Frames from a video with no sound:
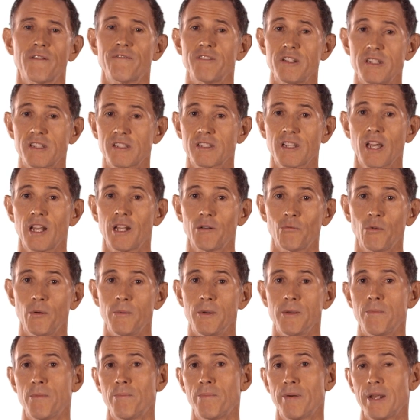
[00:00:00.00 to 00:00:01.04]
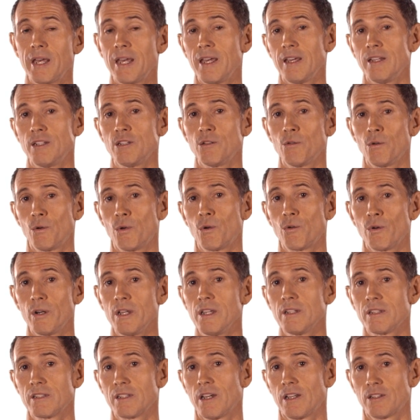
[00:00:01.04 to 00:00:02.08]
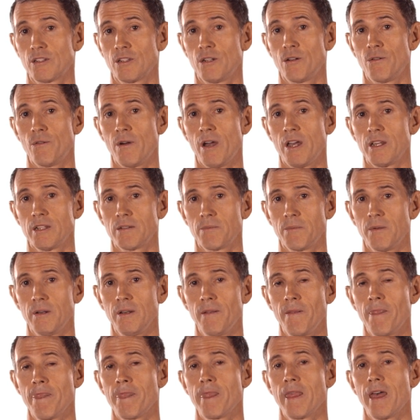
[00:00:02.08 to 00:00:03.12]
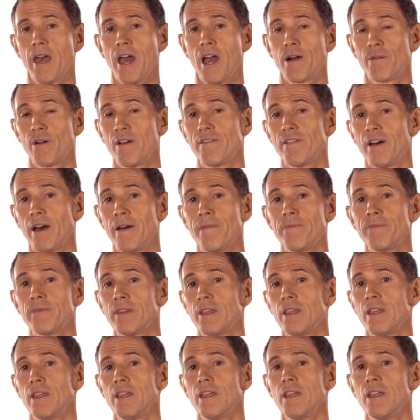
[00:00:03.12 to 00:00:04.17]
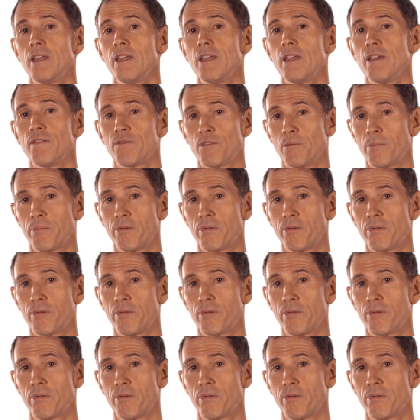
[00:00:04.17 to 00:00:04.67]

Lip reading: every seller will be prepared to agree to such an arrangement. However, if the